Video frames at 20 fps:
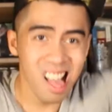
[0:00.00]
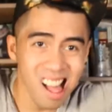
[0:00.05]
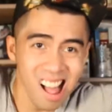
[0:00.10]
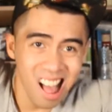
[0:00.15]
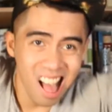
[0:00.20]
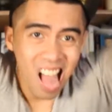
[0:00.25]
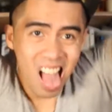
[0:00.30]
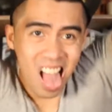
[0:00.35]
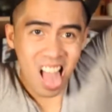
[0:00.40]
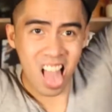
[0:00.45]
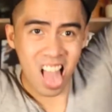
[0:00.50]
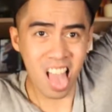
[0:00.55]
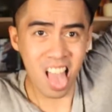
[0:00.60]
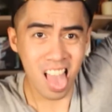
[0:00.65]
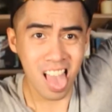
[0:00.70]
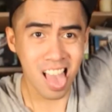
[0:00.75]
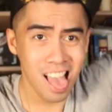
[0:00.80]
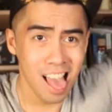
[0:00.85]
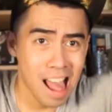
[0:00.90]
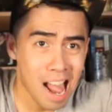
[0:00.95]
give me a
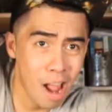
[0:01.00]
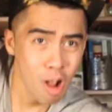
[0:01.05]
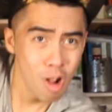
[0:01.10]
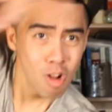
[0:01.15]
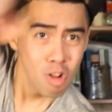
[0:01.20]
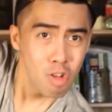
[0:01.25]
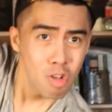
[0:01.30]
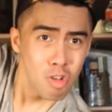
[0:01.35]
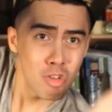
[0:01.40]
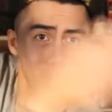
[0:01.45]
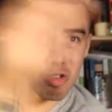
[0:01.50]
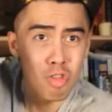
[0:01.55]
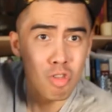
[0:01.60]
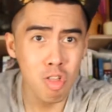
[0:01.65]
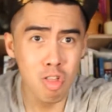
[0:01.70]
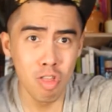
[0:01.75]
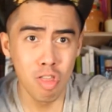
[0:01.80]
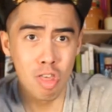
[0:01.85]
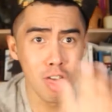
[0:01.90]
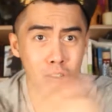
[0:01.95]
Suarez, it wasn't easy.
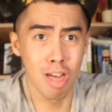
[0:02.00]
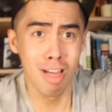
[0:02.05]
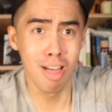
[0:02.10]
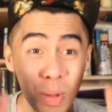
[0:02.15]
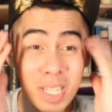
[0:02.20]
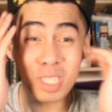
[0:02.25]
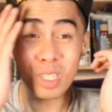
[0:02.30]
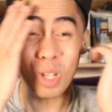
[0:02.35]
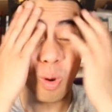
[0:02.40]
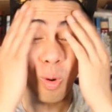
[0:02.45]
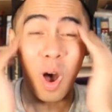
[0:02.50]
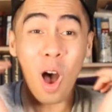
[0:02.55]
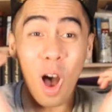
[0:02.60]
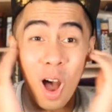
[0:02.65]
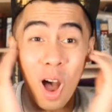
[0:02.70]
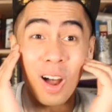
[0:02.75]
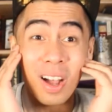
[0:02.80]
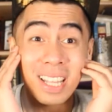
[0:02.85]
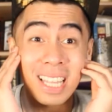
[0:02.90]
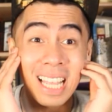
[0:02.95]
Sweating so
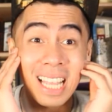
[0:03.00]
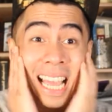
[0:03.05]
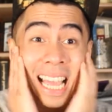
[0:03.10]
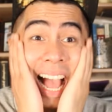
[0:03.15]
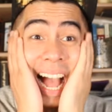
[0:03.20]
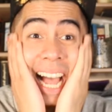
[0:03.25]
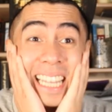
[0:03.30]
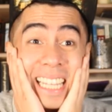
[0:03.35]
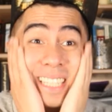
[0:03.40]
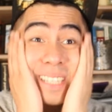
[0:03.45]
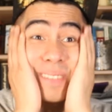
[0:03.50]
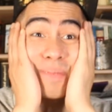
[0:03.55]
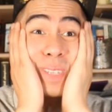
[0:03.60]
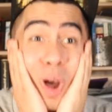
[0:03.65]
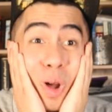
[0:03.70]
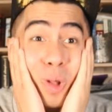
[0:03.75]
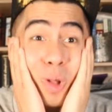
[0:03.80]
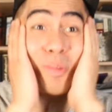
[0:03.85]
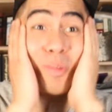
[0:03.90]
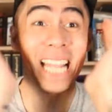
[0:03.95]
hard, need some
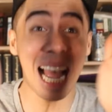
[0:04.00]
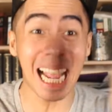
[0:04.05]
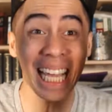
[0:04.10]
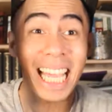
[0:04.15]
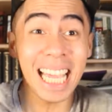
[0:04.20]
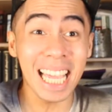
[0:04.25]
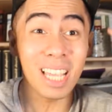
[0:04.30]
deodorant, I can't